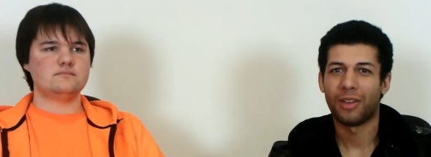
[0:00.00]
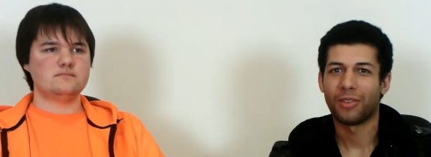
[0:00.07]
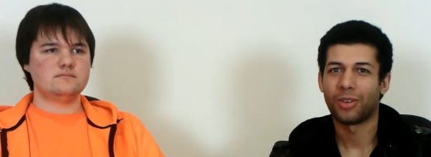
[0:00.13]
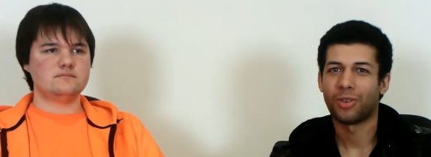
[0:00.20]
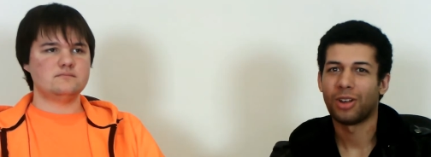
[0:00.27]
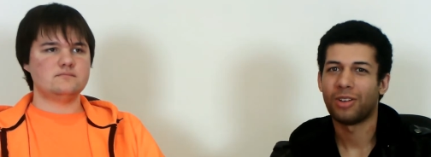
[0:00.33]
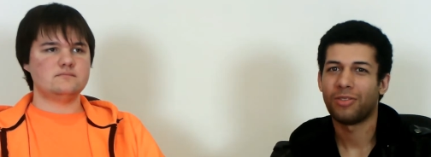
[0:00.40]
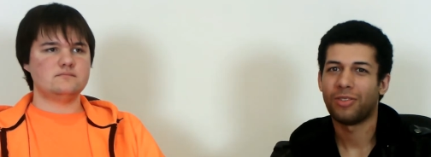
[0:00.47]
Speaker 1: have a
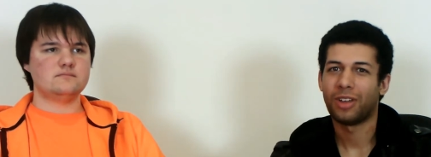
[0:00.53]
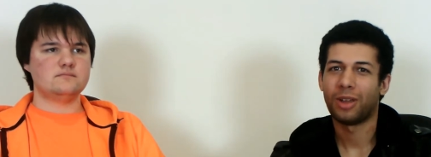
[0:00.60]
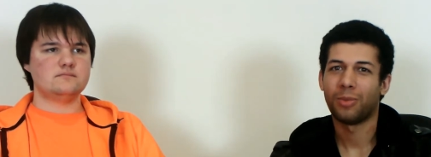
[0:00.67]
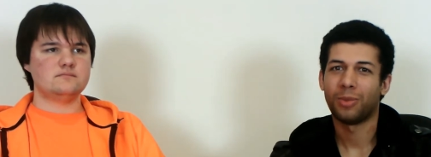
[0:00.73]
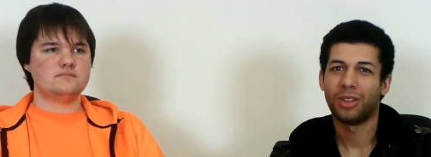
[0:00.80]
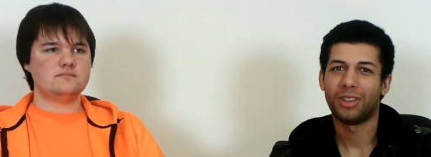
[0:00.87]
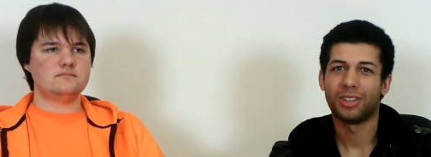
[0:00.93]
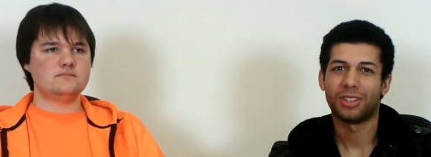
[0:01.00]
great
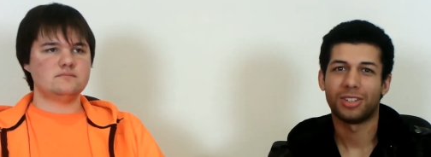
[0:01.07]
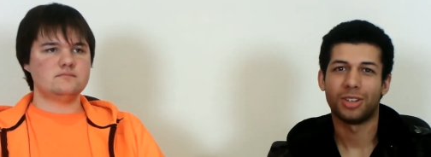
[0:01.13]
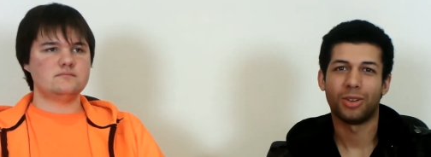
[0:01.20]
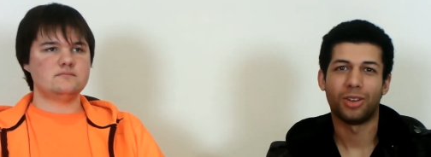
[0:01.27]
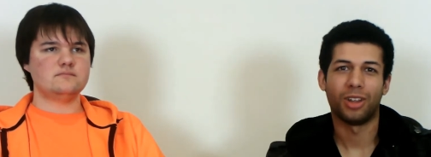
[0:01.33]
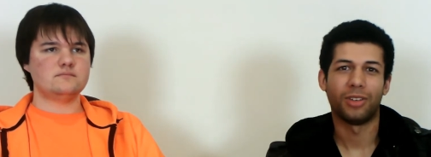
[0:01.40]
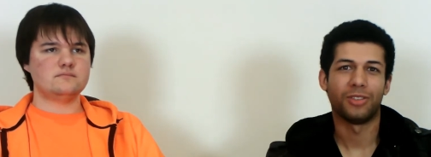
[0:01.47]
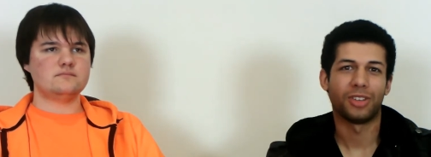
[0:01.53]
family that still
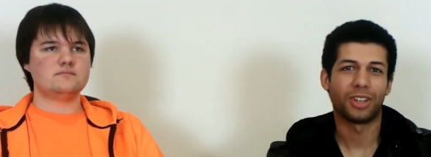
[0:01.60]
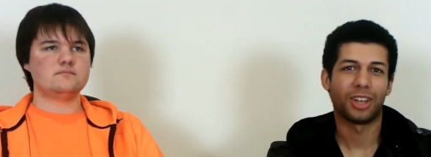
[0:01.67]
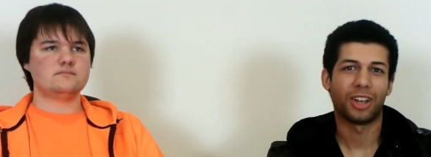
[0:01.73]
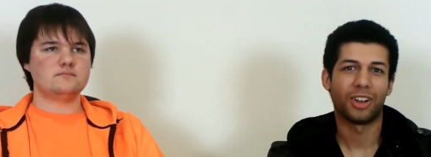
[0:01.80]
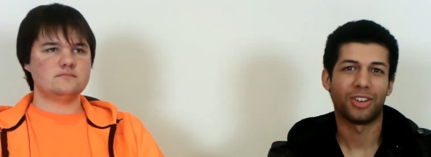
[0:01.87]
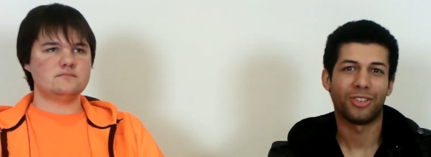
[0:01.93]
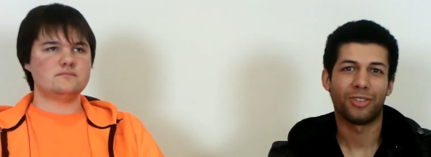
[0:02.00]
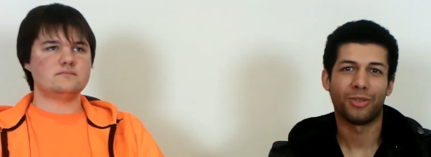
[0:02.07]
loves and
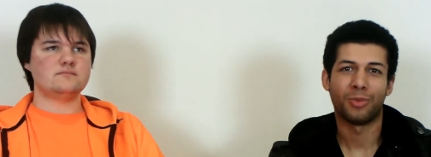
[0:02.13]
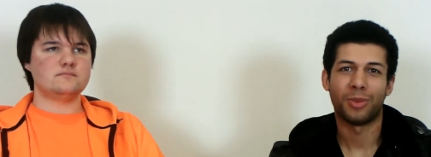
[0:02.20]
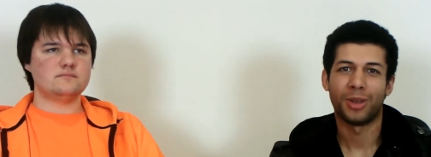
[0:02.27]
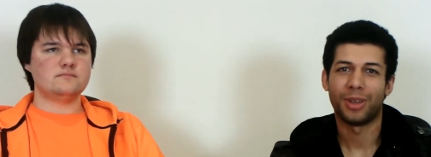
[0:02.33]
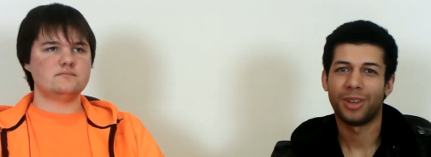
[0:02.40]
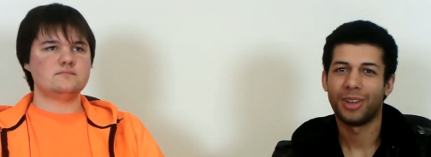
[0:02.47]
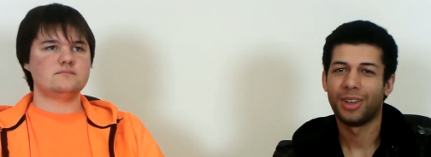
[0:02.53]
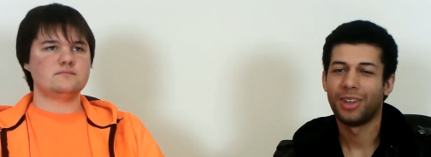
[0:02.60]
cares for
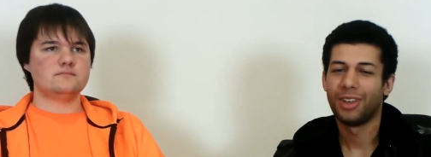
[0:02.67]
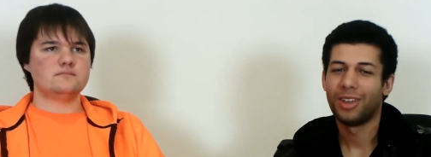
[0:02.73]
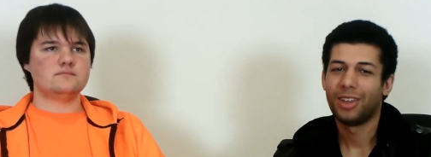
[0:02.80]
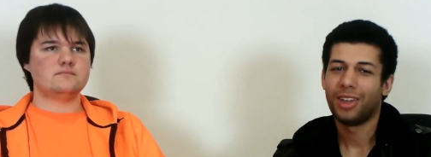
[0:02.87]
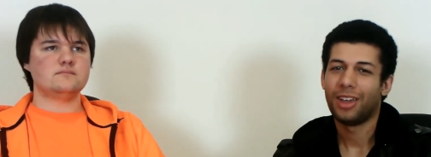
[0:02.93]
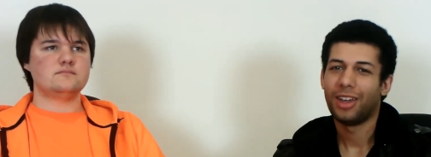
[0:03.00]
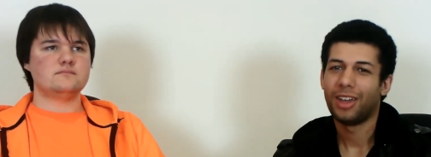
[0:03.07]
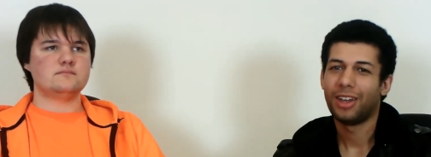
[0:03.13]
me,
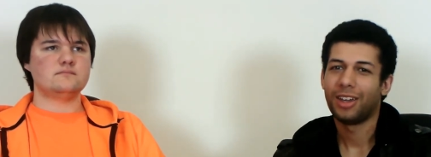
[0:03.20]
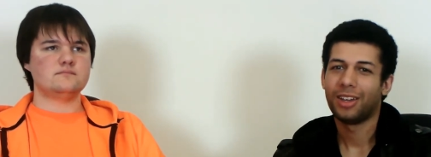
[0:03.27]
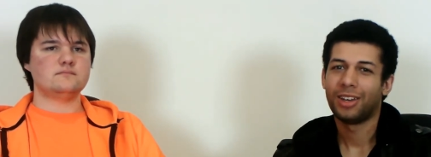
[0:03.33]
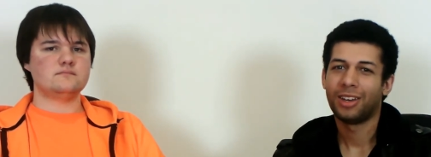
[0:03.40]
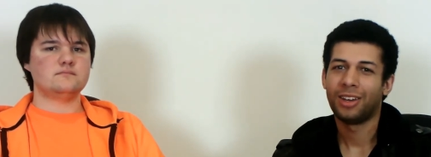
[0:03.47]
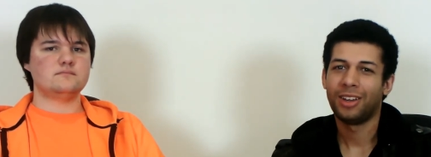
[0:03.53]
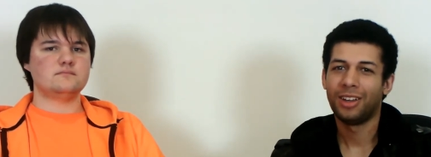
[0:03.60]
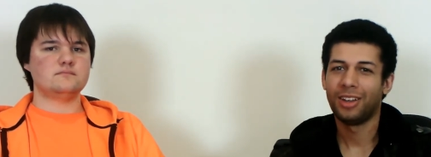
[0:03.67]
and
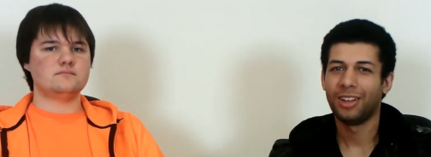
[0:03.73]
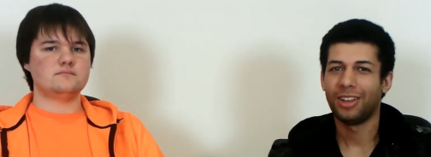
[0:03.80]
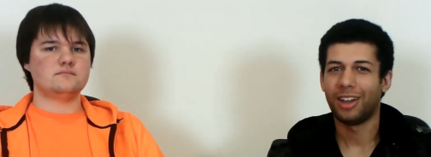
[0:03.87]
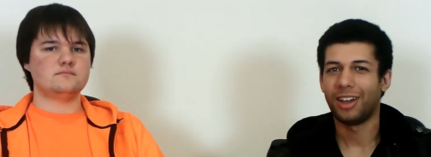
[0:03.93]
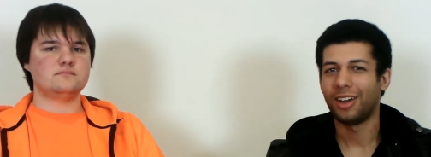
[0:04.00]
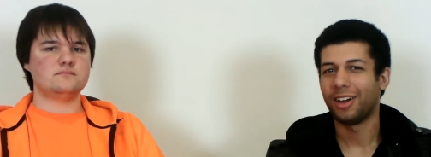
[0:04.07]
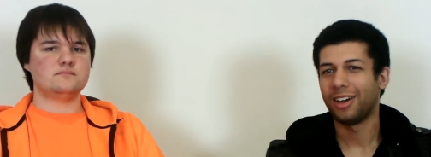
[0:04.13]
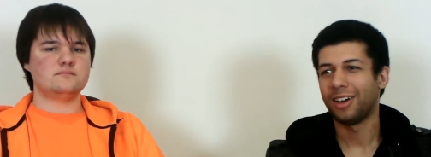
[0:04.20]

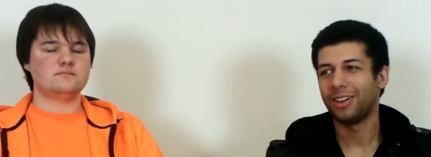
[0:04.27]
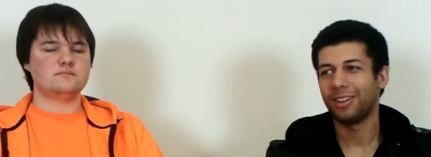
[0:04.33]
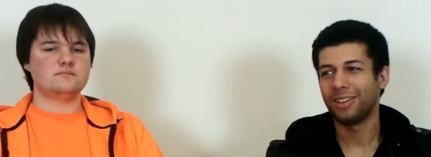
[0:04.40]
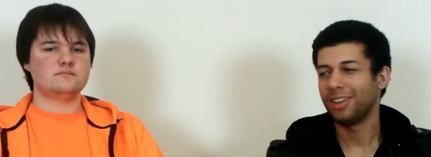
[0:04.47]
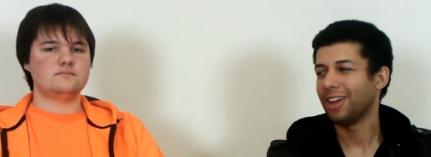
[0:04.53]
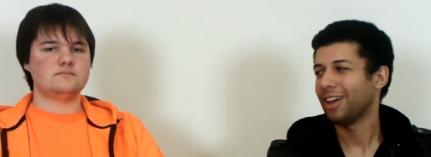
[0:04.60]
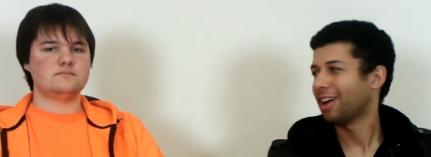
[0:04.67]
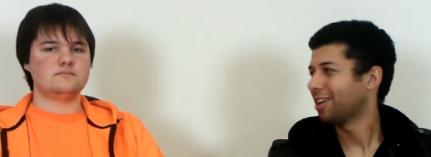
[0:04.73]

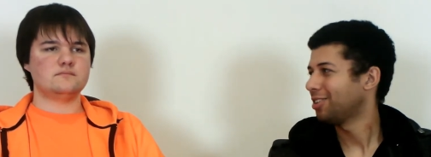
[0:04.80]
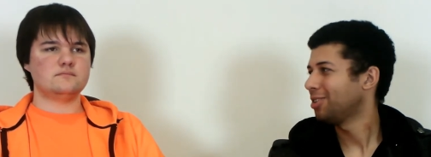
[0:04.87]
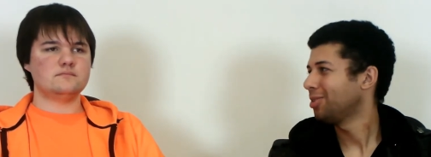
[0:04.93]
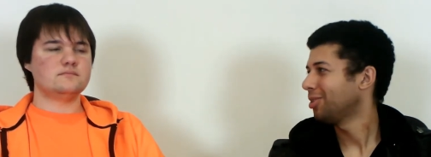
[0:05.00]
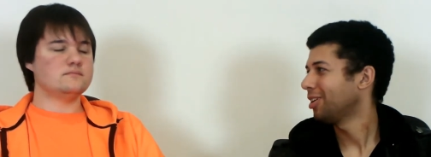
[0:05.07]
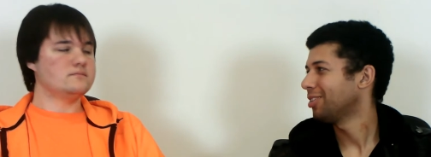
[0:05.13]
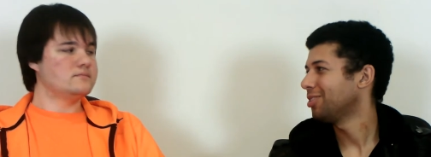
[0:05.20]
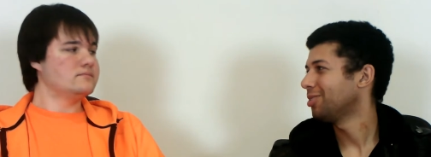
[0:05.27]
yeah,
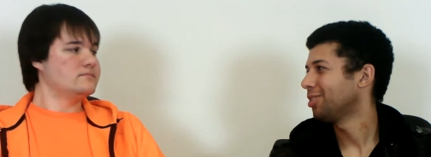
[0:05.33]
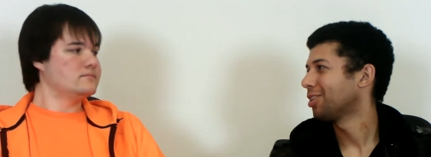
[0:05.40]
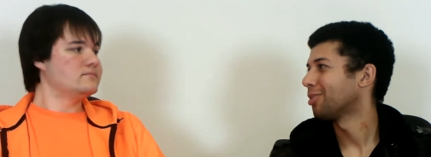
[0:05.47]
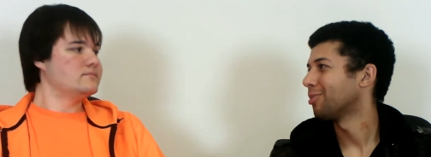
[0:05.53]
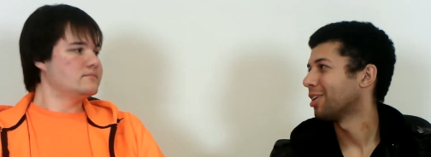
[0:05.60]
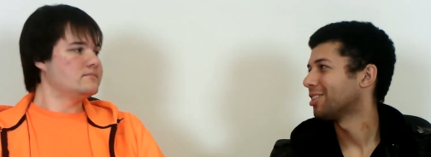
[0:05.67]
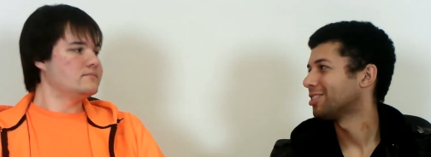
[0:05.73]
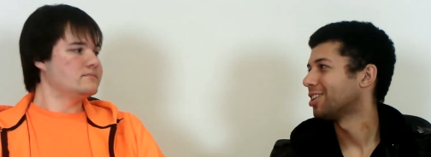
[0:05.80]
I do look at
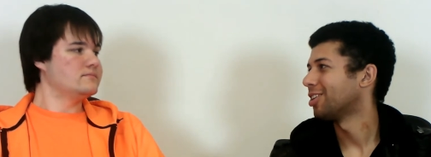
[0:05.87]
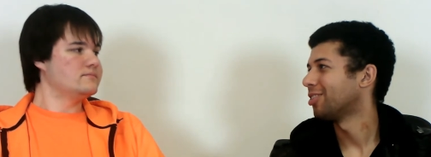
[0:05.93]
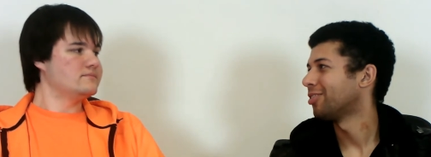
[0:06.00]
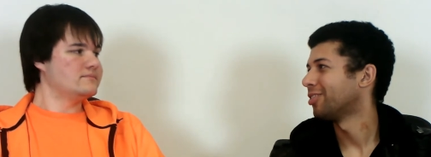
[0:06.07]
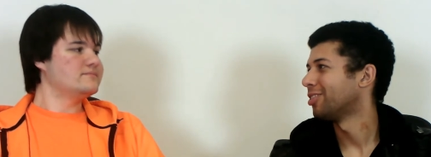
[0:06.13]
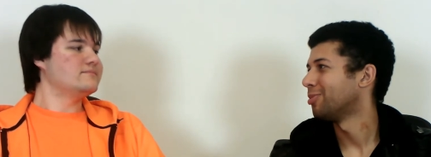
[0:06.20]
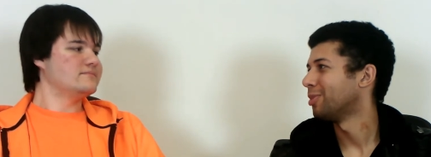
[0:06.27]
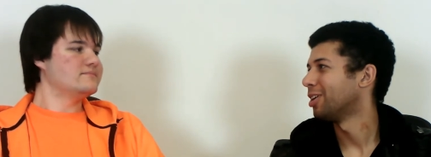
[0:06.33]
myself
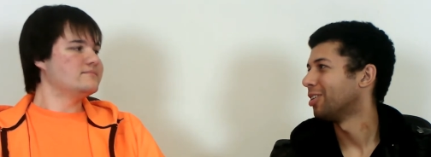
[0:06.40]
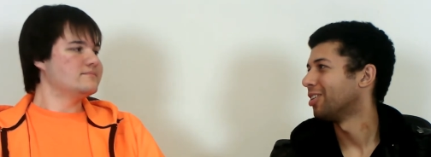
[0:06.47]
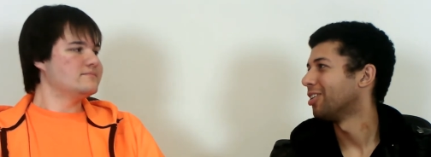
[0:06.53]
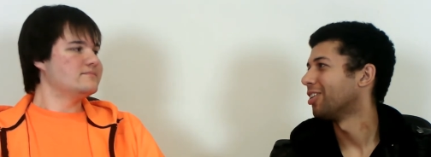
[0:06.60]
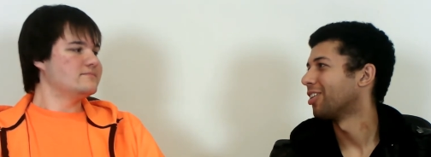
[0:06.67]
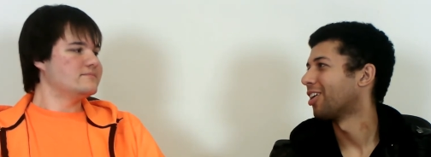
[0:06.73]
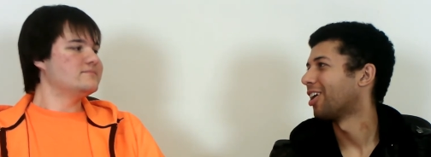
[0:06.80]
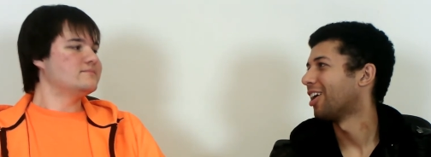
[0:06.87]
in the mirror
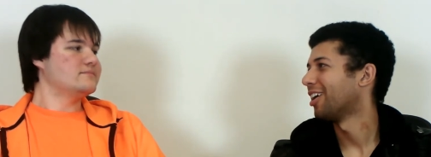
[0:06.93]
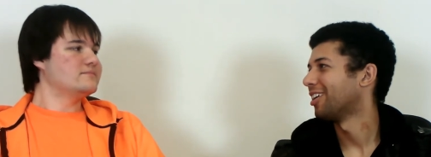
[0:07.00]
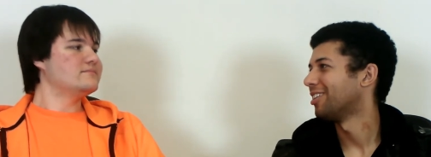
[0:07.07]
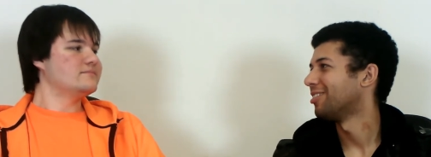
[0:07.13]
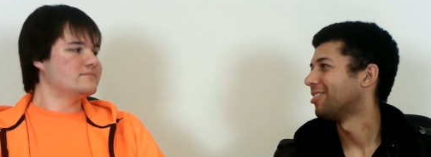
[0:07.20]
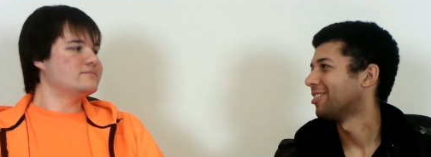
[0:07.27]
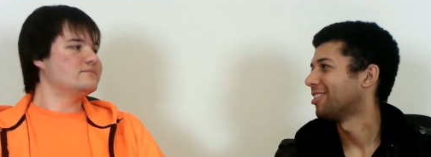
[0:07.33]
a lot and